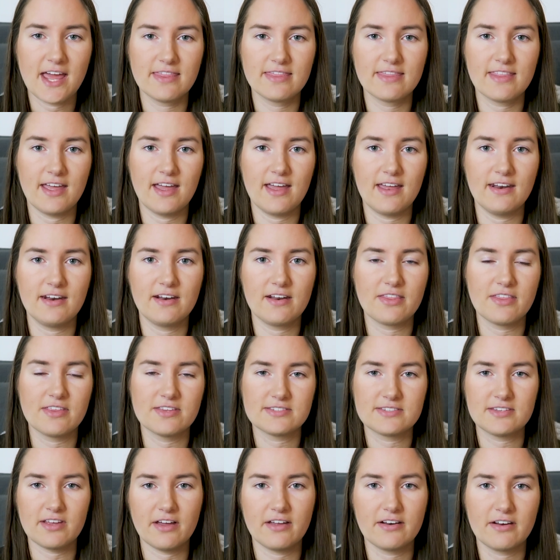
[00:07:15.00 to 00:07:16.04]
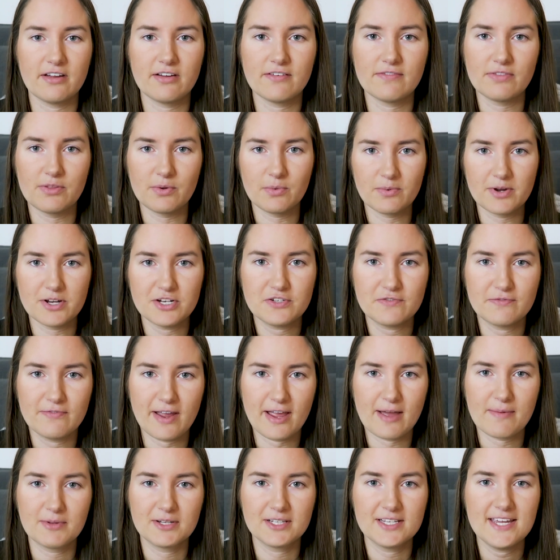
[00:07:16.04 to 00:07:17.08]
and then the son of the rich
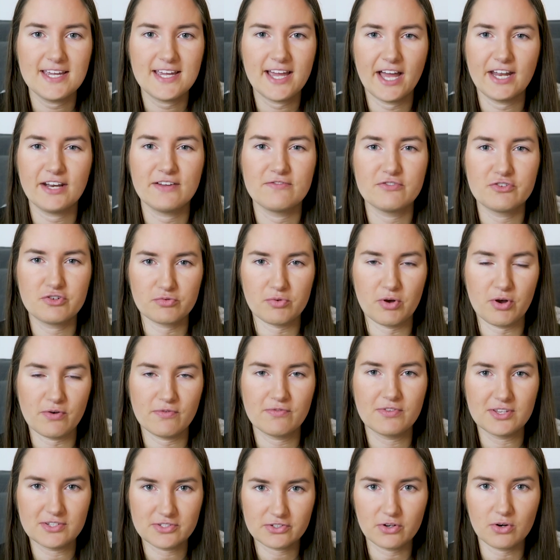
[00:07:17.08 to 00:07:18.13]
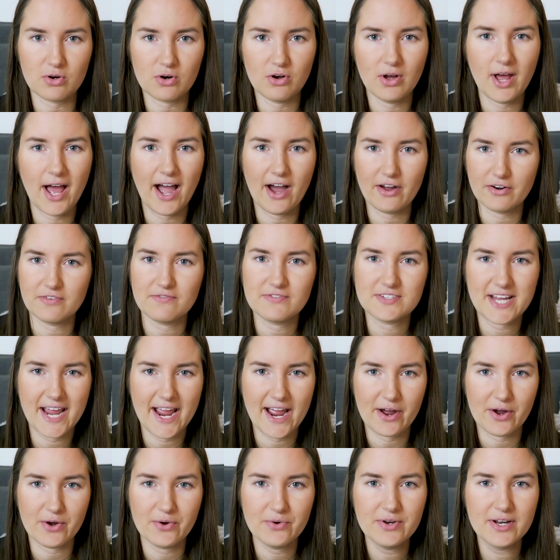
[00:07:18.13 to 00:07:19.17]
family kind of drove this girl out of
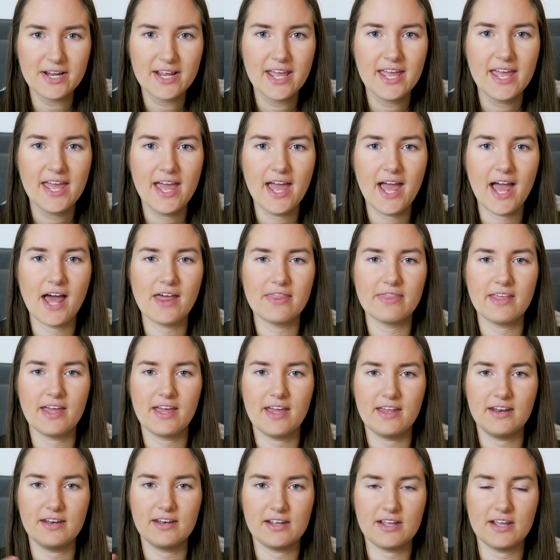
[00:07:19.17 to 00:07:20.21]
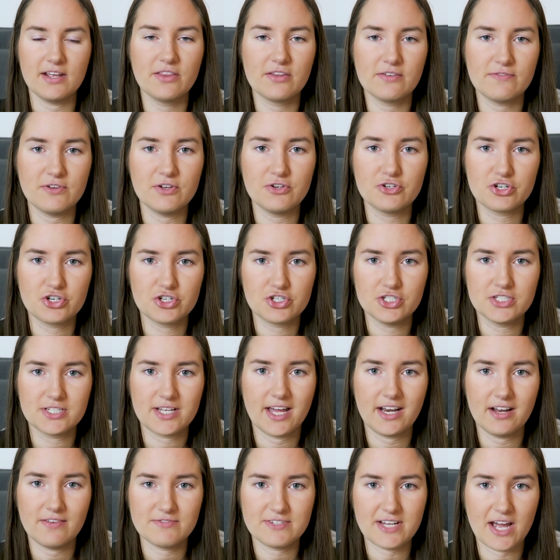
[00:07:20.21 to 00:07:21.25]
town, and then in the future she's
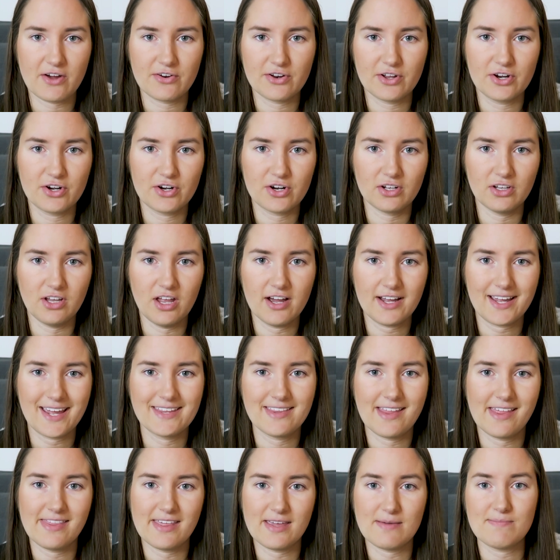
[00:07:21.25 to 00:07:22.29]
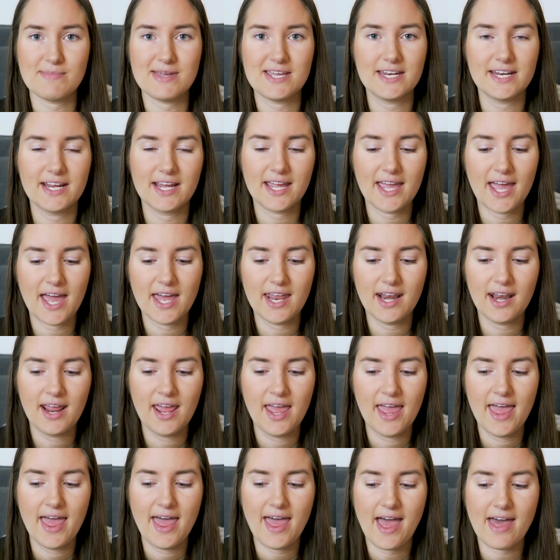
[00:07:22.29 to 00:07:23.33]
kind of down on her luck, and then they meet again,
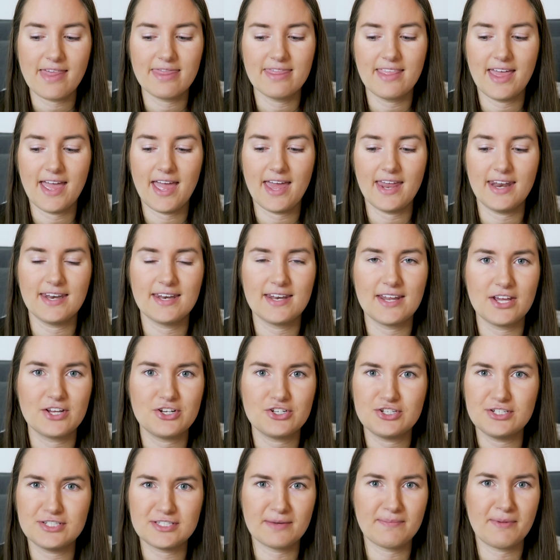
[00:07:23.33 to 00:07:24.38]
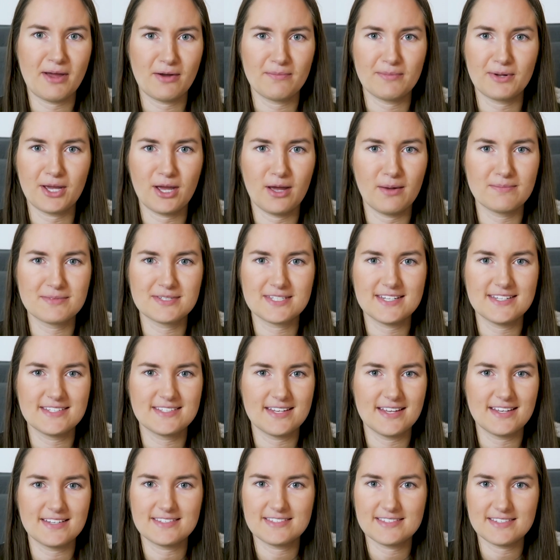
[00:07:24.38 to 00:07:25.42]
and then she somehow becomes
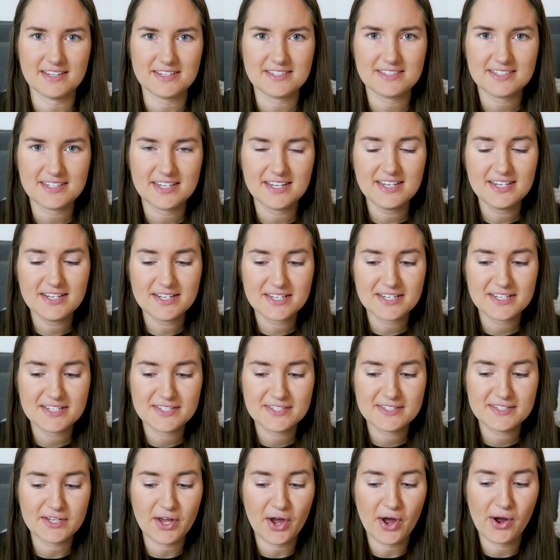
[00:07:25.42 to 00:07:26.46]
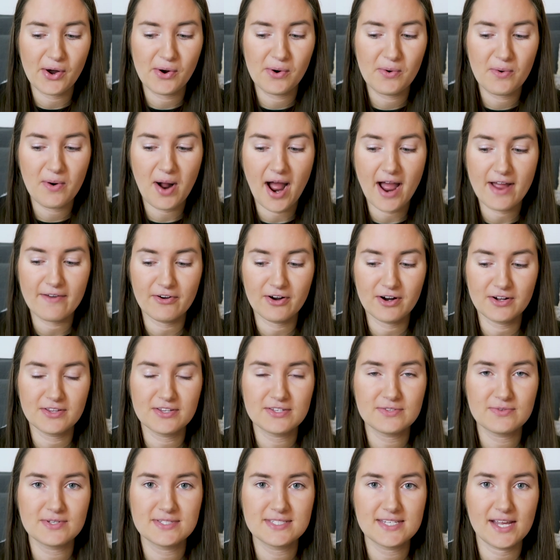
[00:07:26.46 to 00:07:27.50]
his assistant. So I've heard
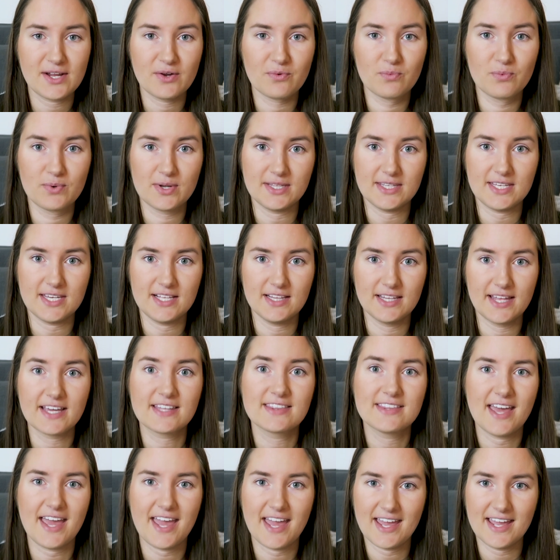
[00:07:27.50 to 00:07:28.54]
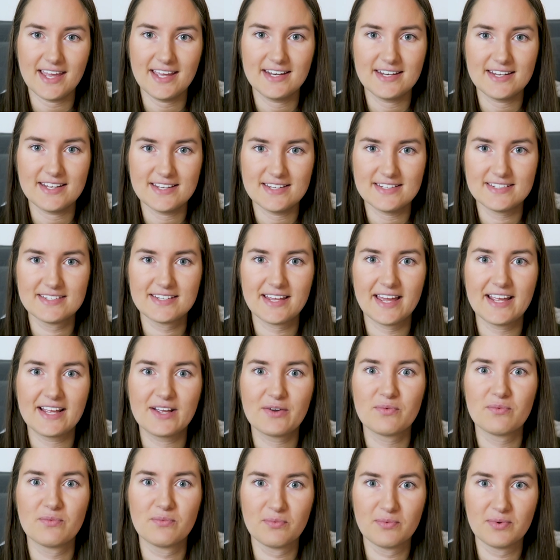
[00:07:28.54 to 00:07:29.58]
this one's like really, like the hate is
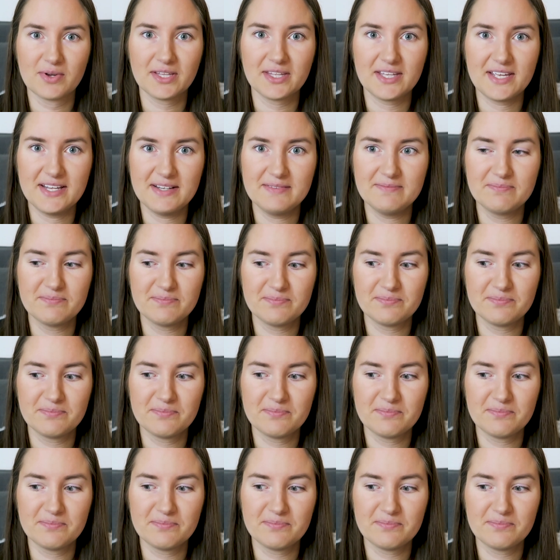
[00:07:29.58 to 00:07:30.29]
like really